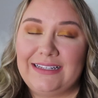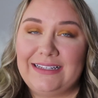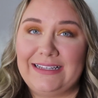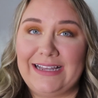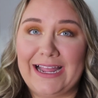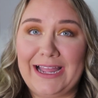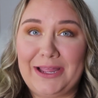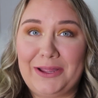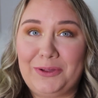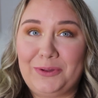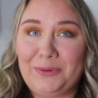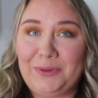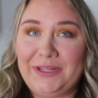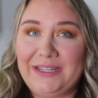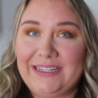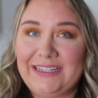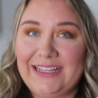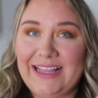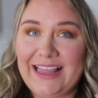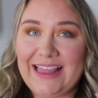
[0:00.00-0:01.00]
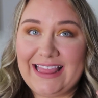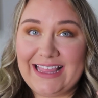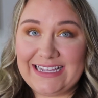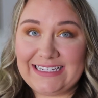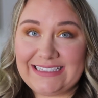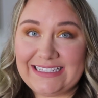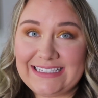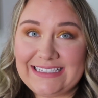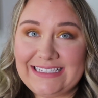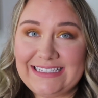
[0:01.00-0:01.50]
Now,
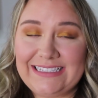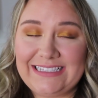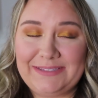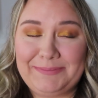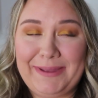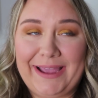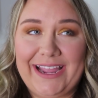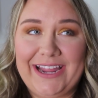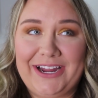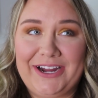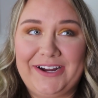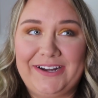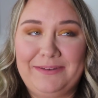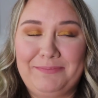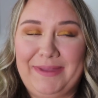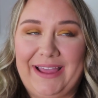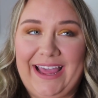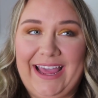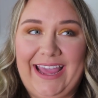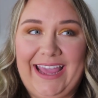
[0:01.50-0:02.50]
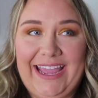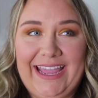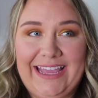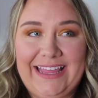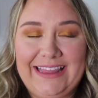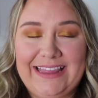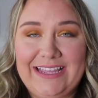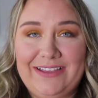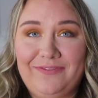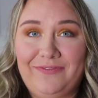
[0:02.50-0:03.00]
this is inspired
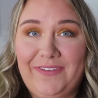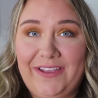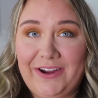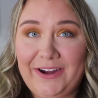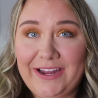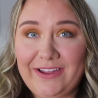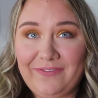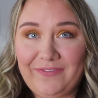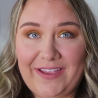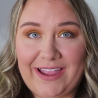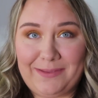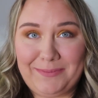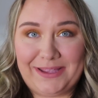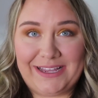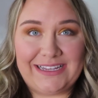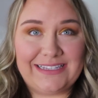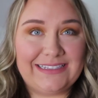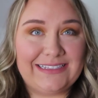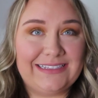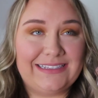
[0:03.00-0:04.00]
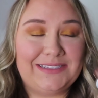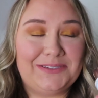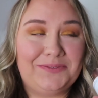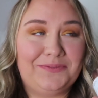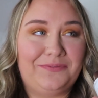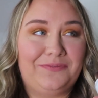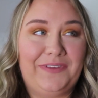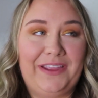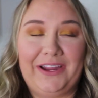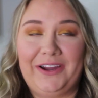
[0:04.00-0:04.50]
by the very famous,
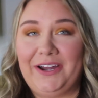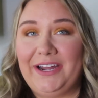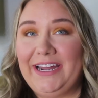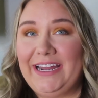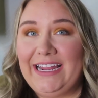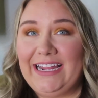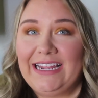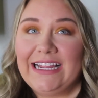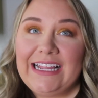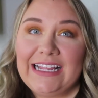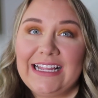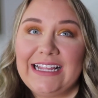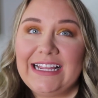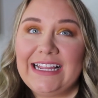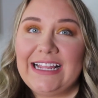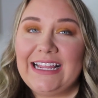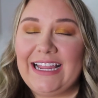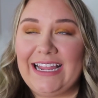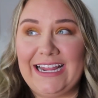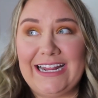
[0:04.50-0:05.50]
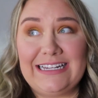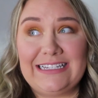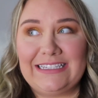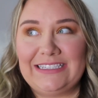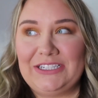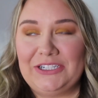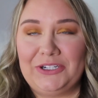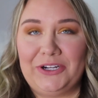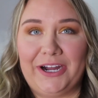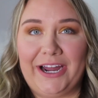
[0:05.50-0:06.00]
very
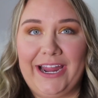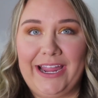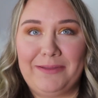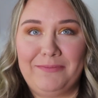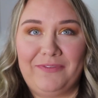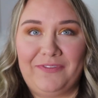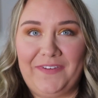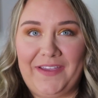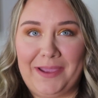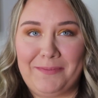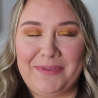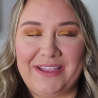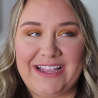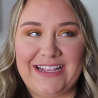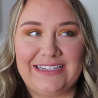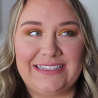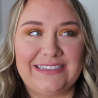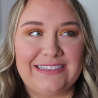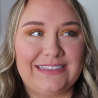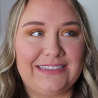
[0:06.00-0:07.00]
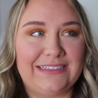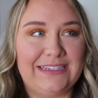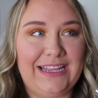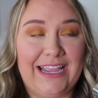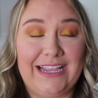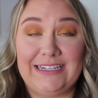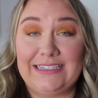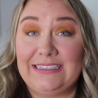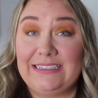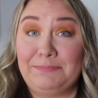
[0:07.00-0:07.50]
Instagram famous,
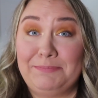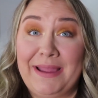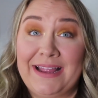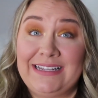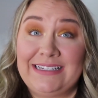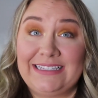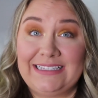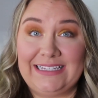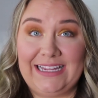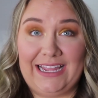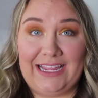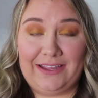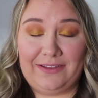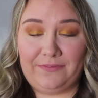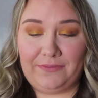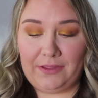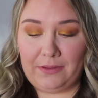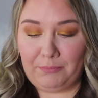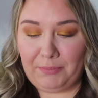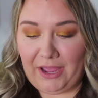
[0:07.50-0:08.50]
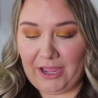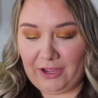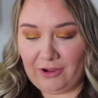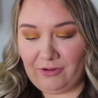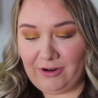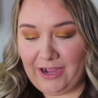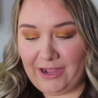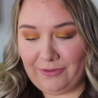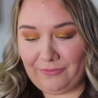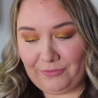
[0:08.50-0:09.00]
expensive
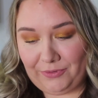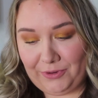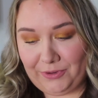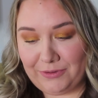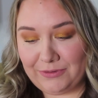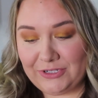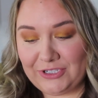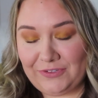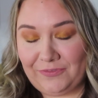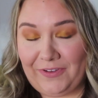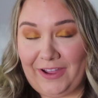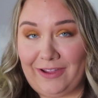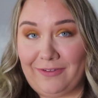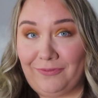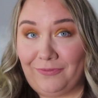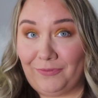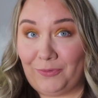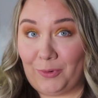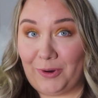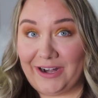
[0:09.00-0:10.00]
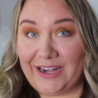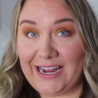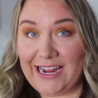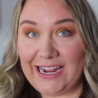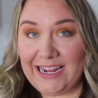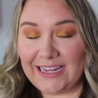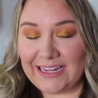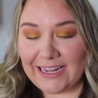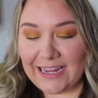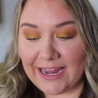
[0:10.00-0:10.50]
Baccarat Rouge
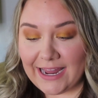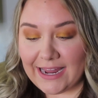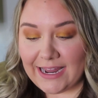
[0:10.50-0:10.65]
540.